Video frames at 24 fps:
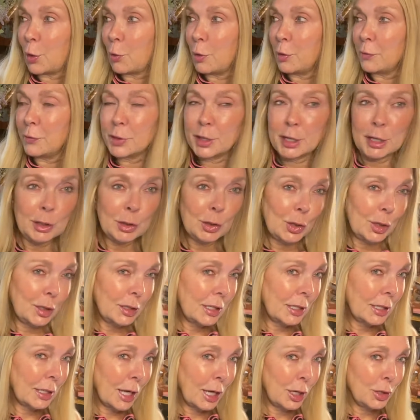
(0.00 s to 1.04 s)
over this just
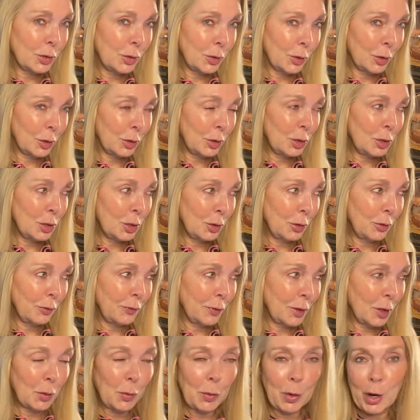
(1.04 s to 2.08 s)
in case you're a new
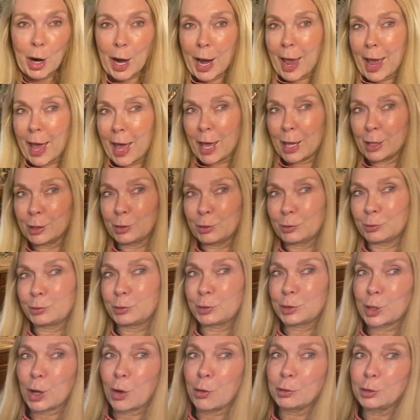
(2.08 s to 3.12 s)
viewer and you
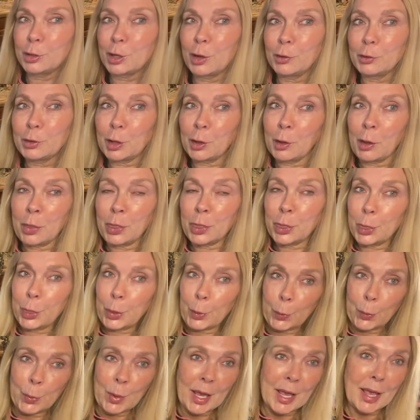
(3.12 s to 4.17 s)
don't know the
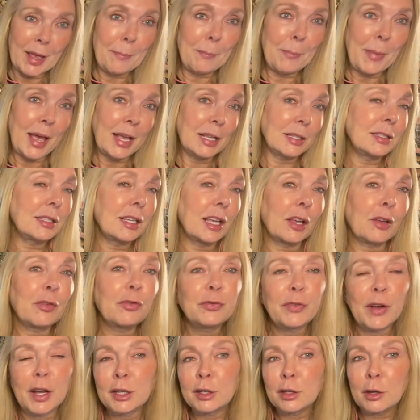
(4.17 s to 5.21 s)
3 basic
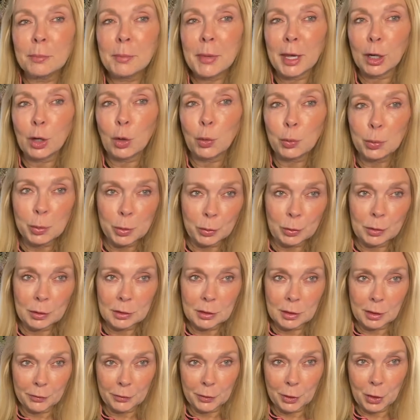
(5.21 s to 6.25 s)
fundamental
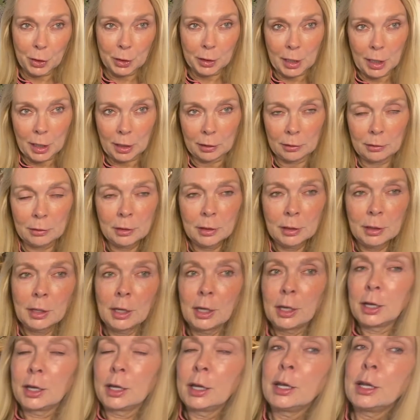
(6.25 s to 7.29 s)
rules of cooking.
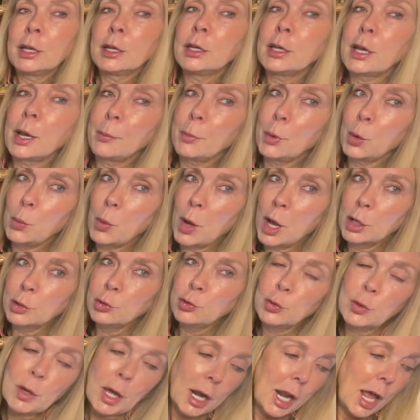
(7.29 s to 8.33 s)
Number 1,
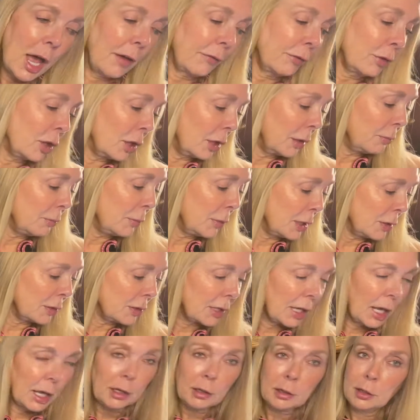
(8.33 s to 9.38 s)
you got to have good
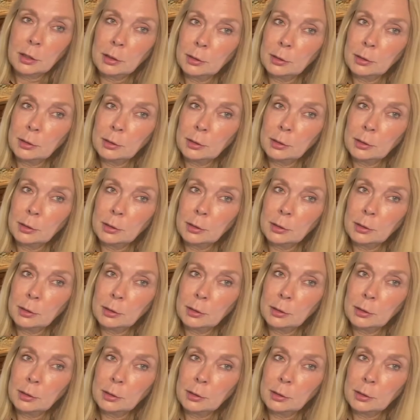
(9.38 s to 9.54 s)
music.